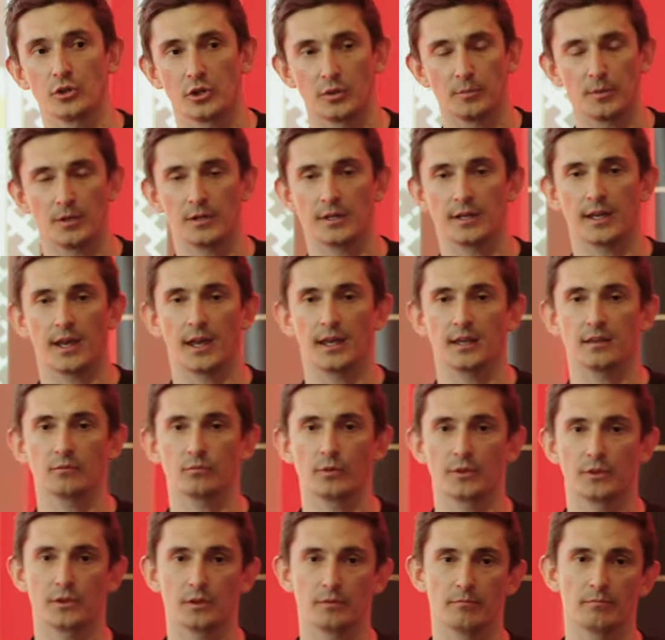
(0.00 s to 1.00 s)
communicate
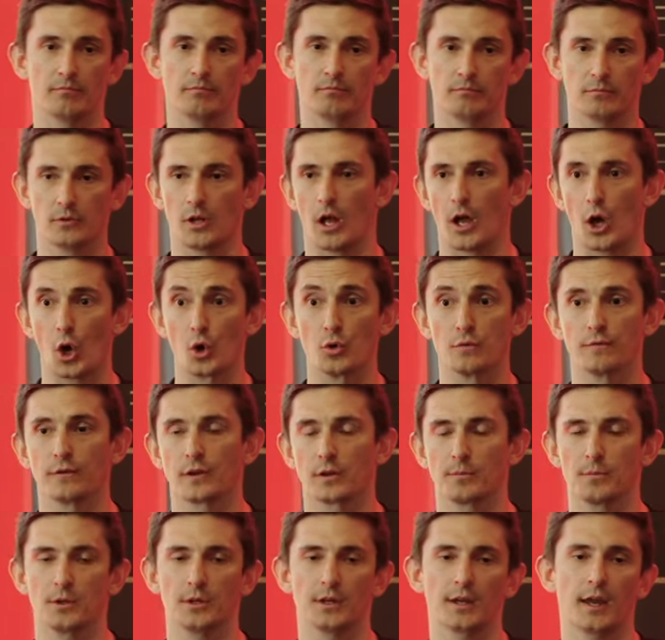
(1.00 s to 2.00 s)
with them, like
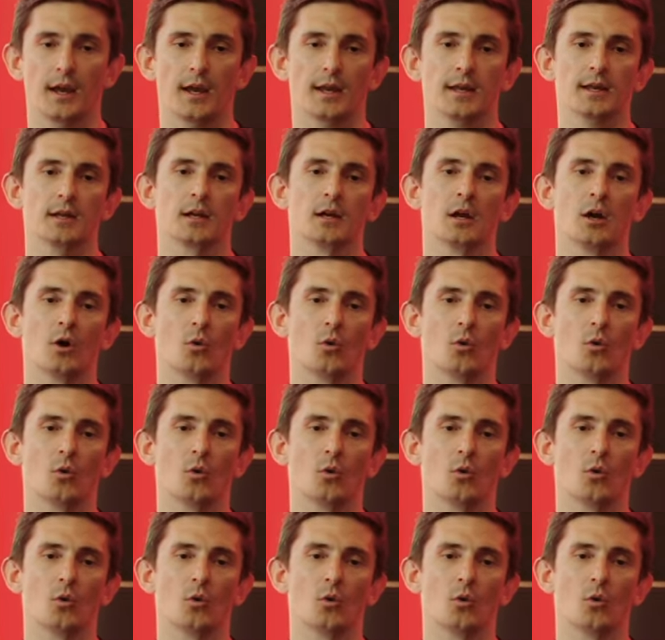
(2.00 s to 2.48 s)
over-communicate.